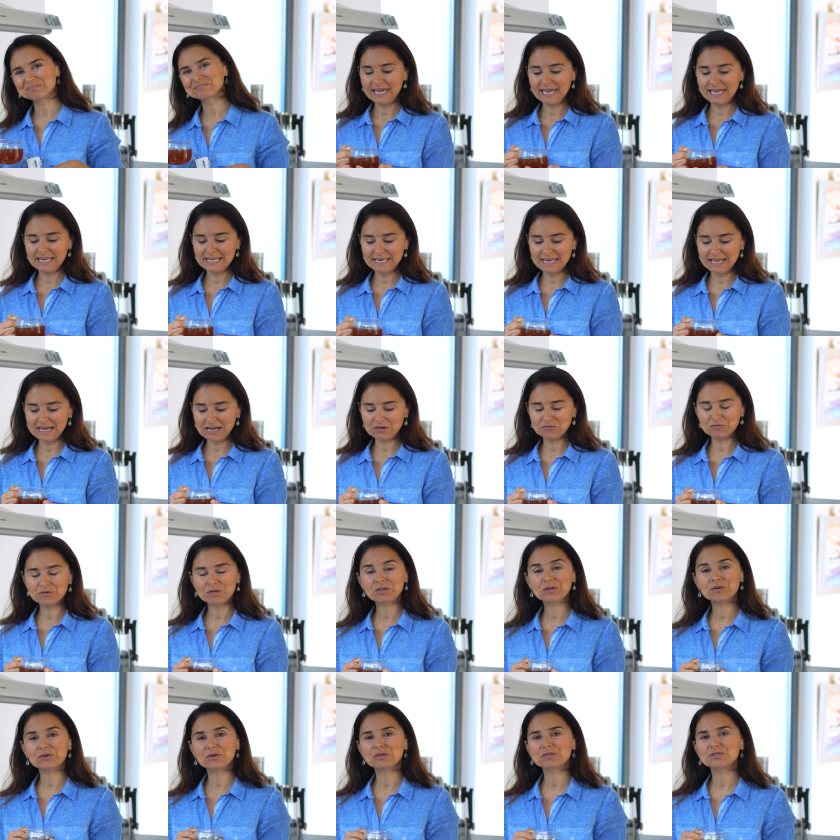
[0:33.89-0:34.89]
And now
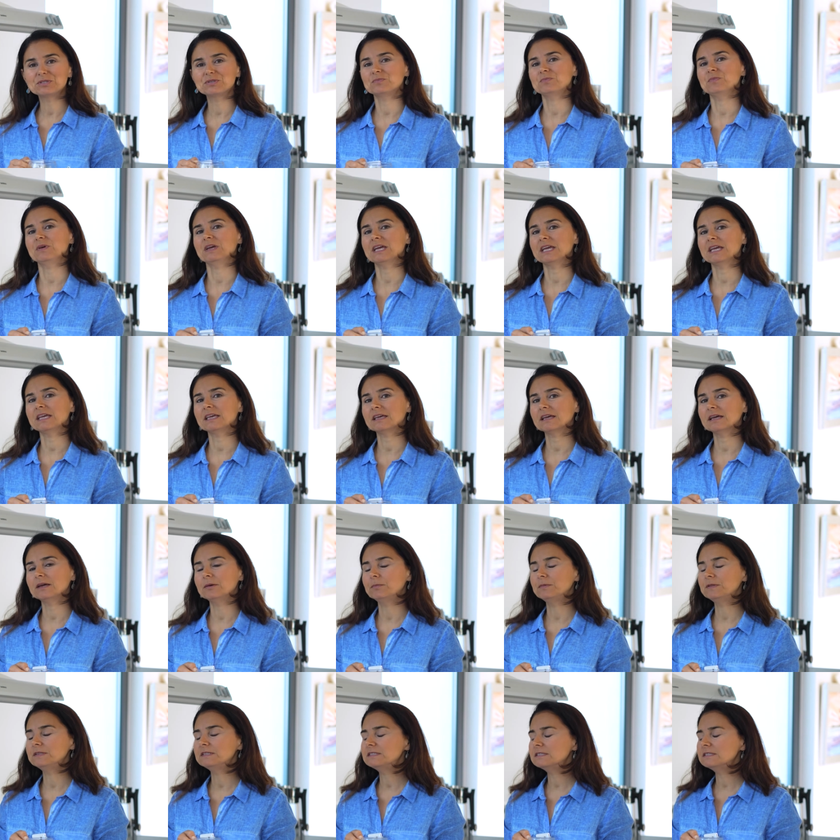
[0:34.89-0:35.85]
we're going to make a